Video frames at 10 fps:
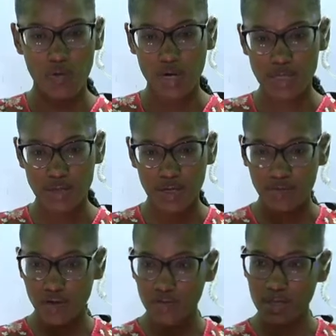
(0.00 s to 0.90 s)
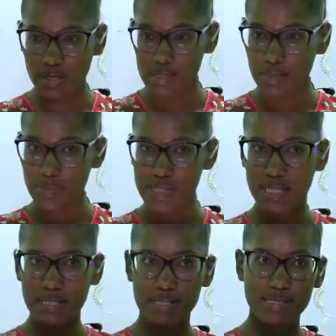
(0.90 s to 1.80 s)
All right, so have you ever done simple
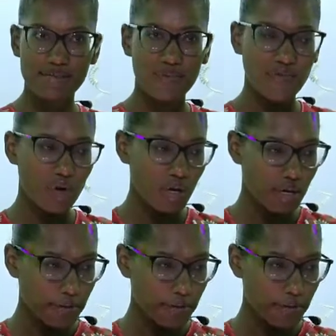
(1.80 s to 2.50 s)
sentences before?